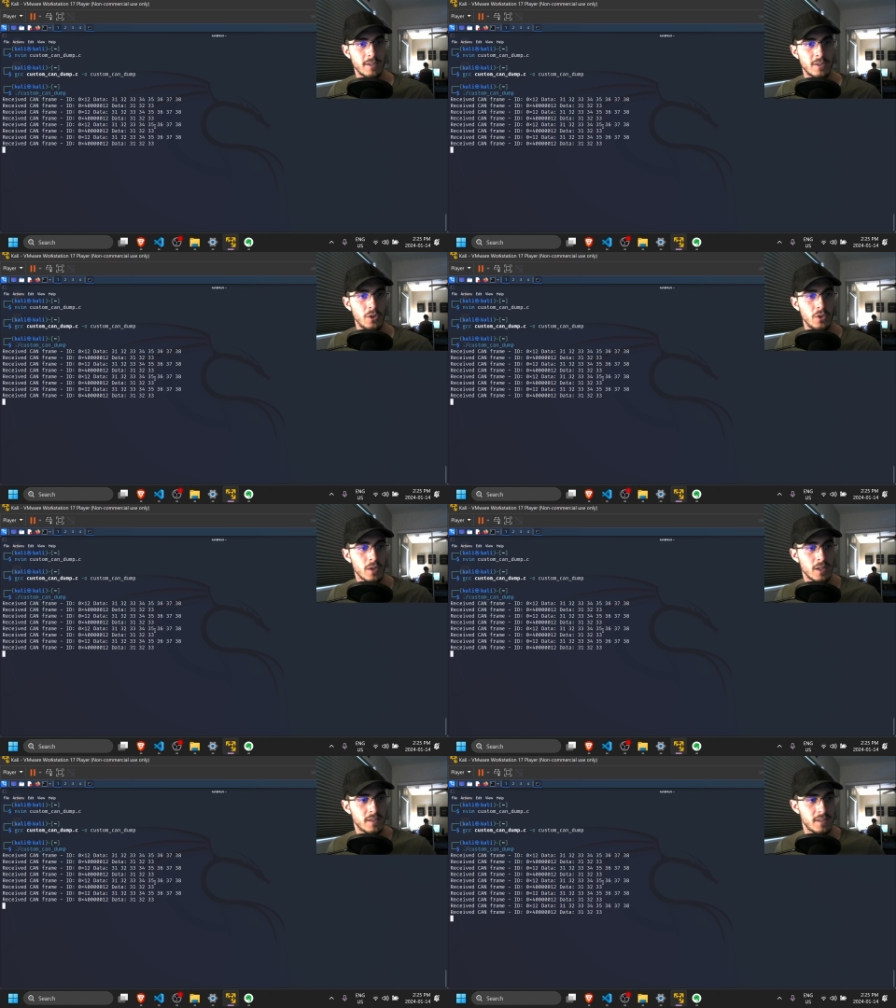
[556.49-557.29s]
So you
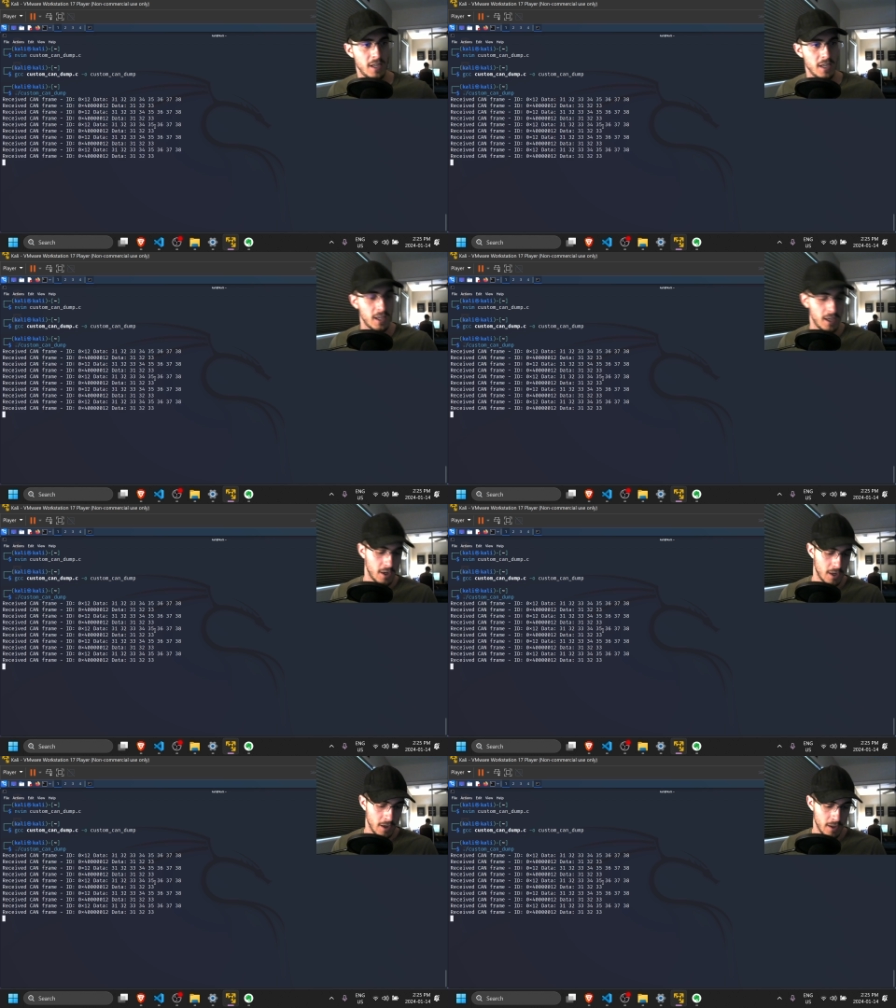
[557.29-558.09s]
can see
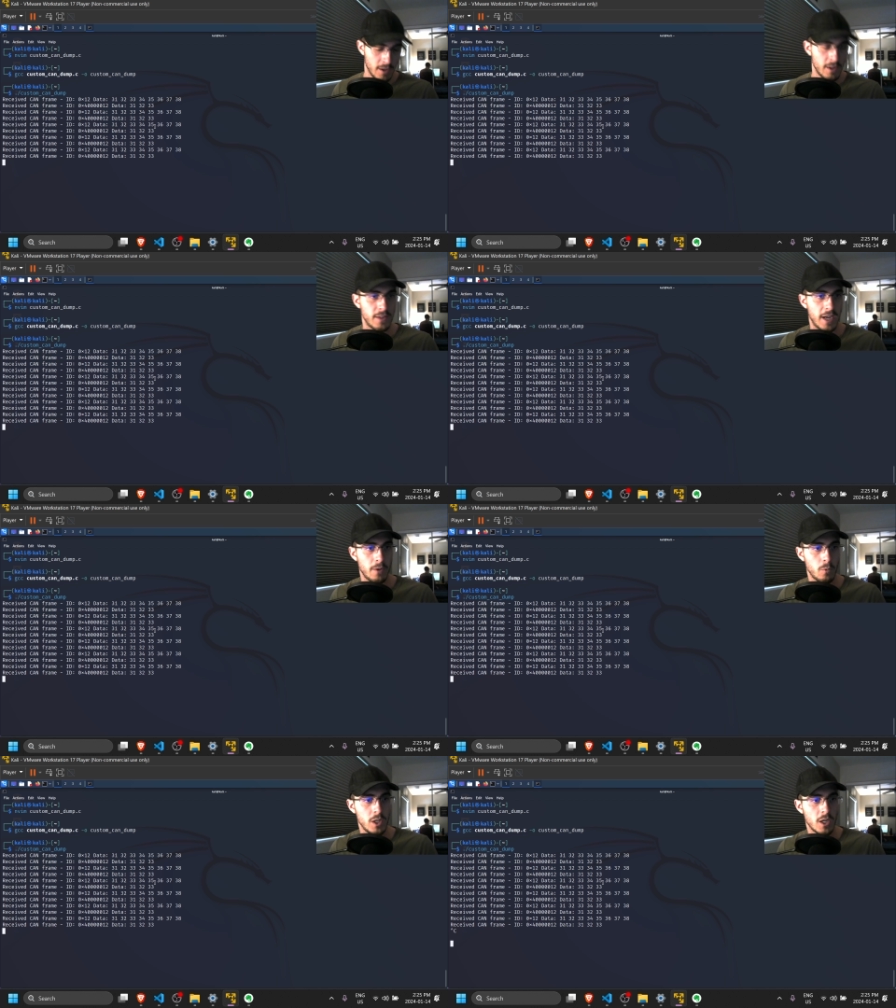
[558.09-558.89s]
here
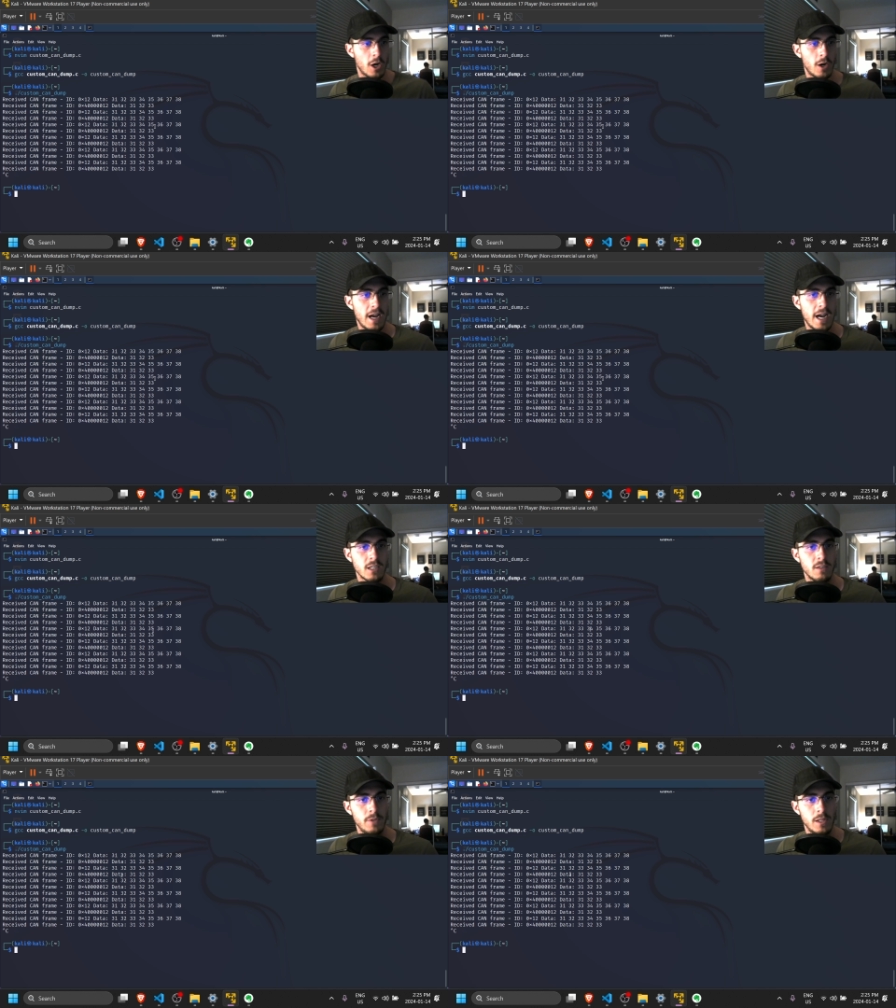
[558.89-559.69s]
that we are
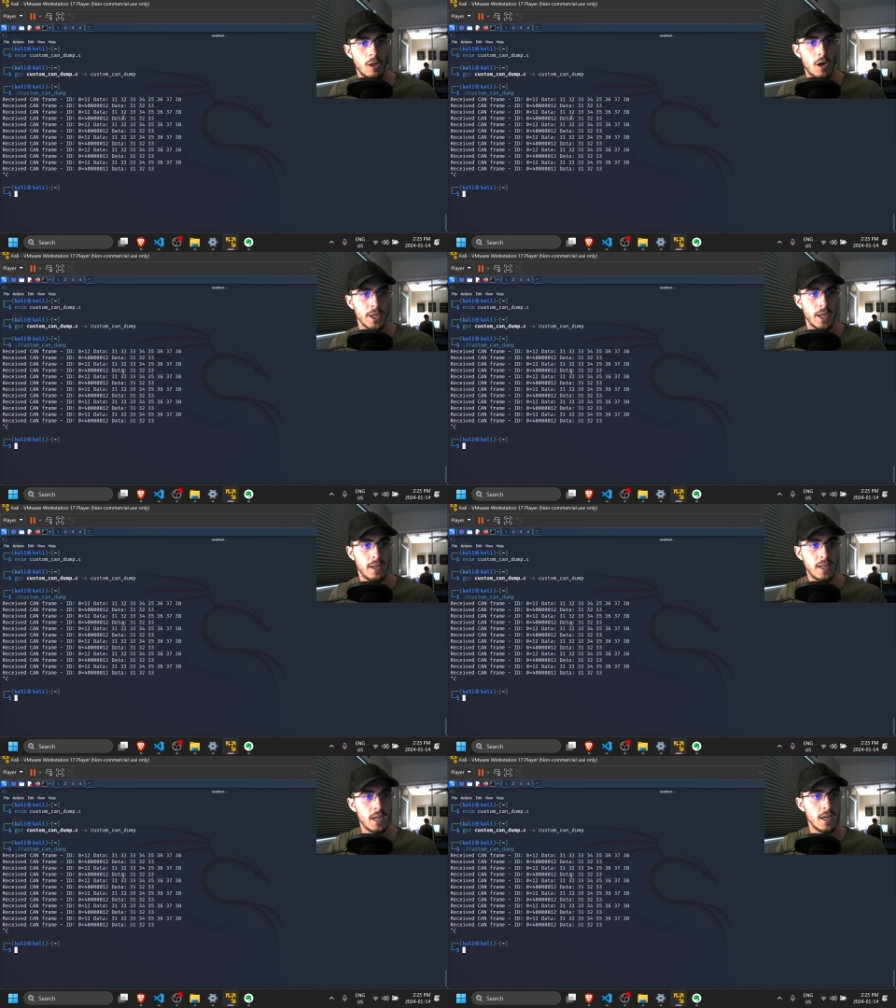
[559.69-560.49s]
actively logging
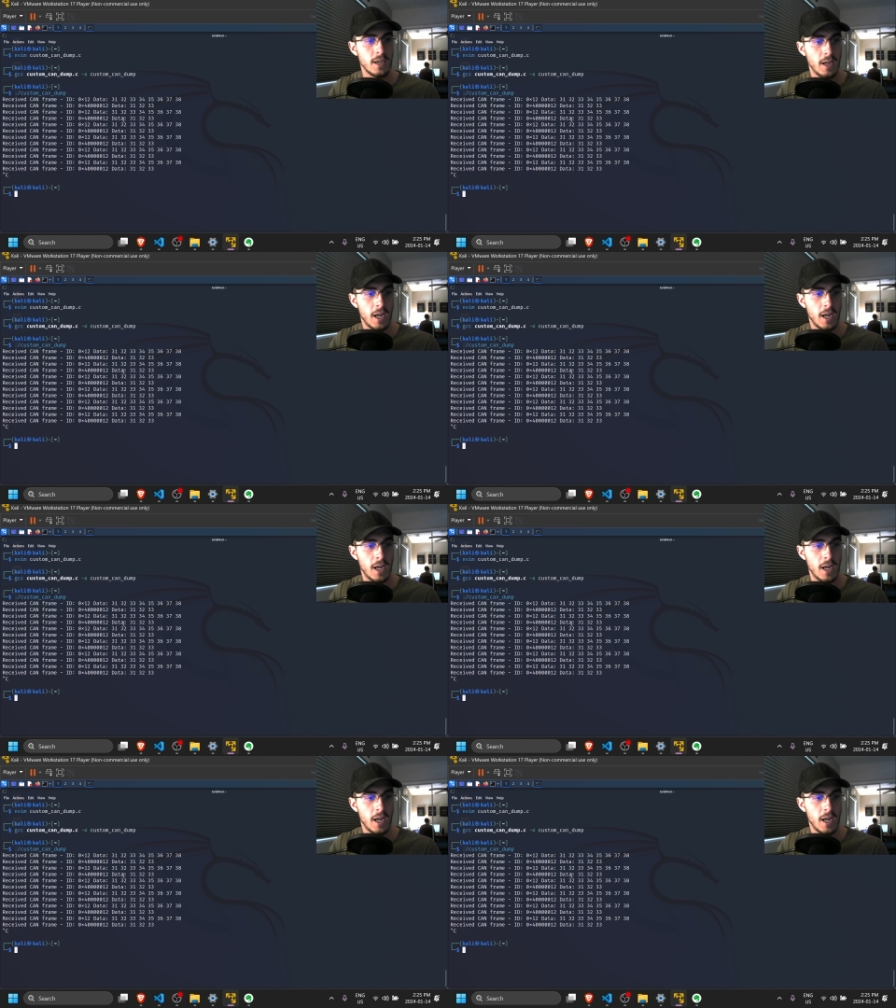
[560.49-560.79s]
data.